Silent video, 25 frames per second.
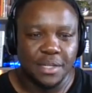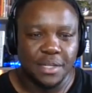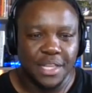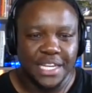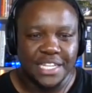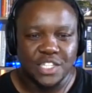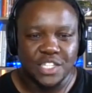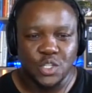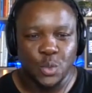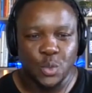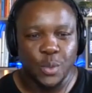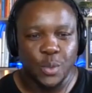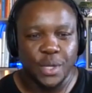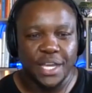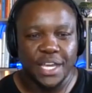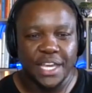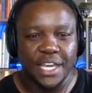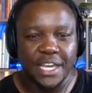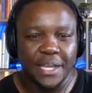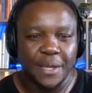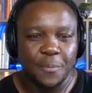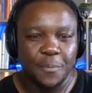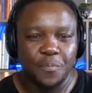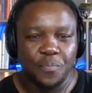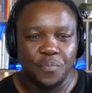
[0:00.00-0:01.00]
That's
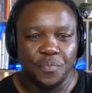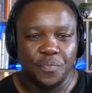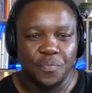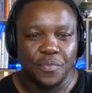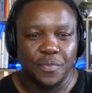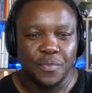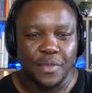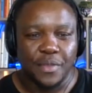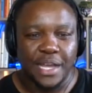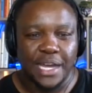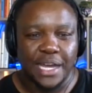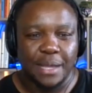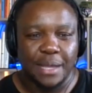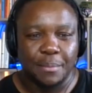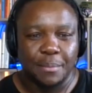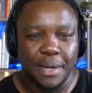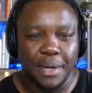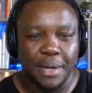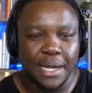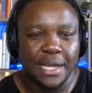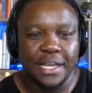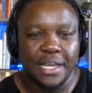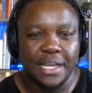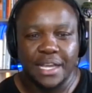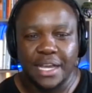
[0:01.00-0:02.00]
where
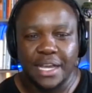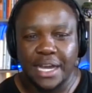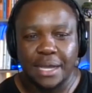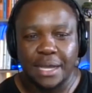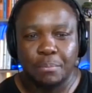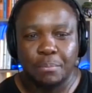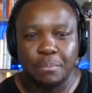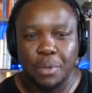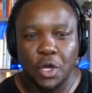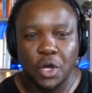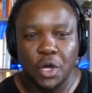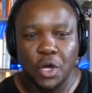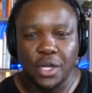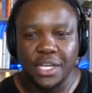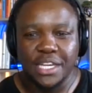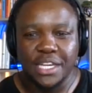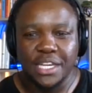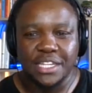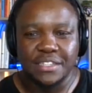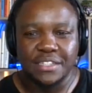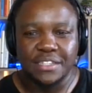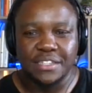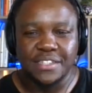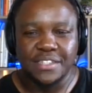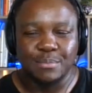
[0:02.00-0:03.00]
I blog
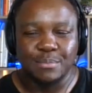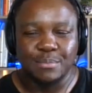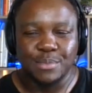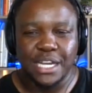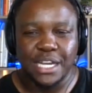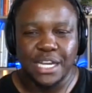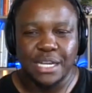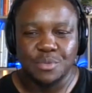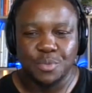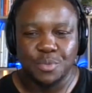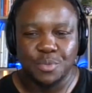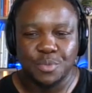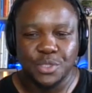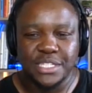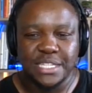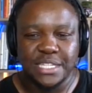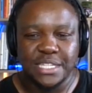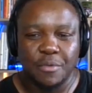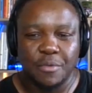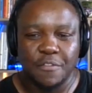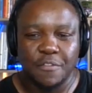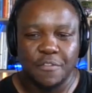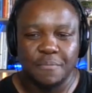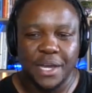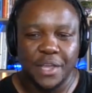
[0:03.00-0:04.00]
and sometimes put
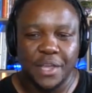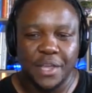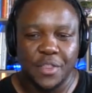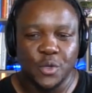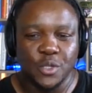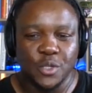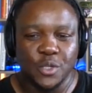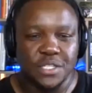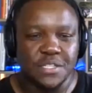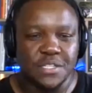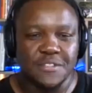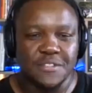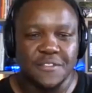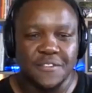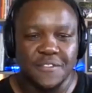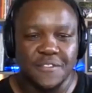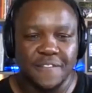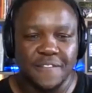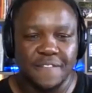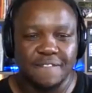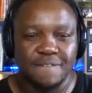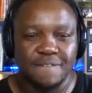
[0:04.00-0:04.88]
some of my thoughts.